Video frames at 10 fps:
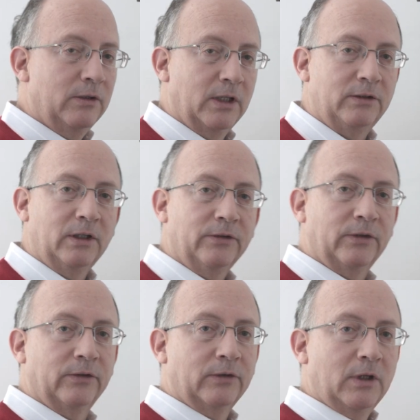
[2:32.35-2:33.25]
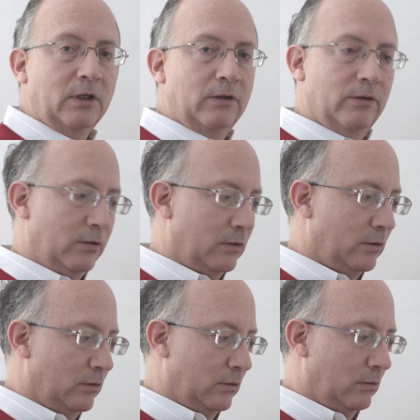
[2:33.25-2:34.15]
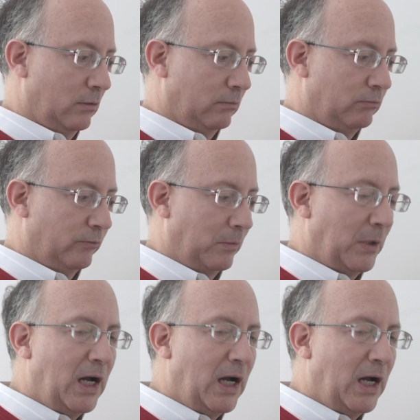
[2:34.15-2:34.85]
that tells us from